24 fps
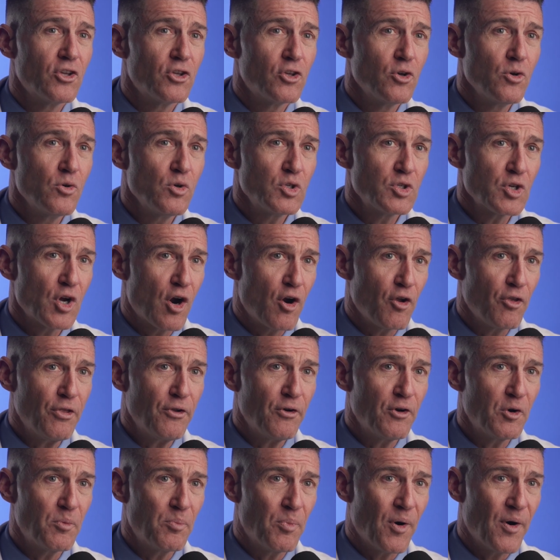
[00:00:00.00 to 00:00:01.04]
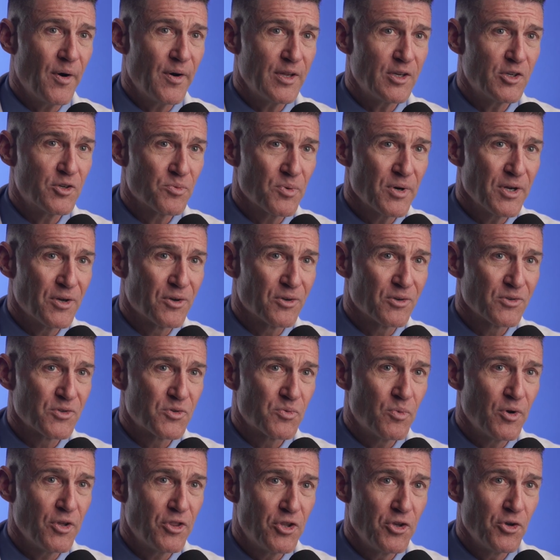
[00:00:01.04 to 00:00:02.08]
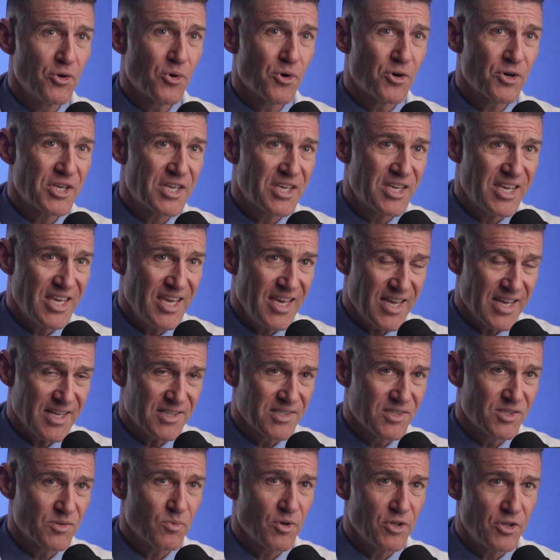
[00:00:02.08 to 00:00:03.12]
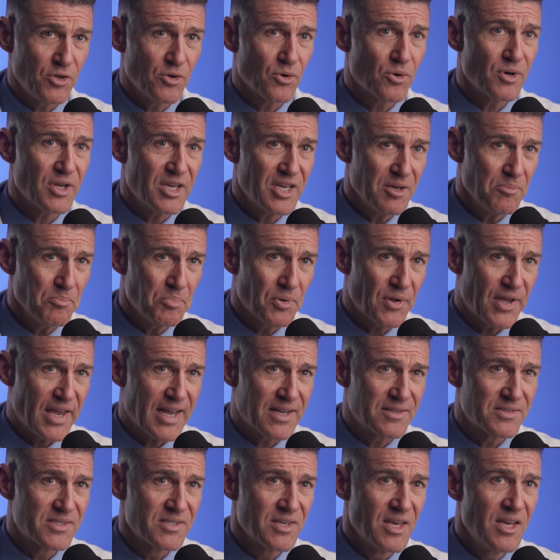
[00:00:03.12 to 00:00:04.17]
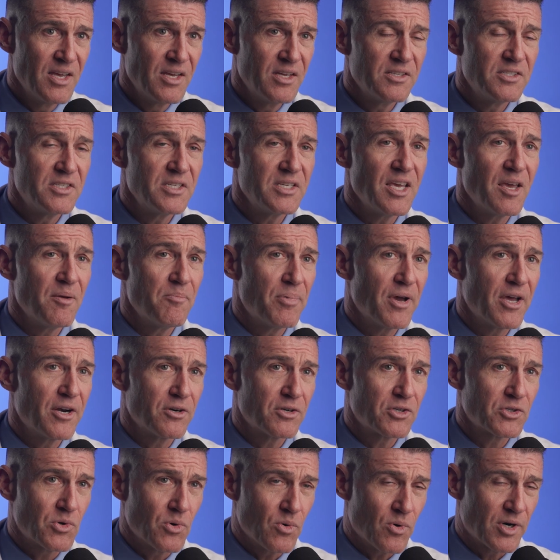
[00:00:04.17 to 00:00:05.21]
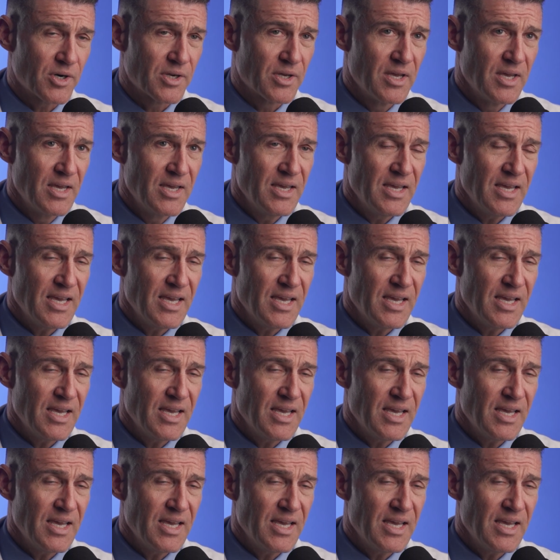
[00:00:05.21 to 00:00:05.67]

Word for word: use our third party drills with your kits, with your implants to get better torque.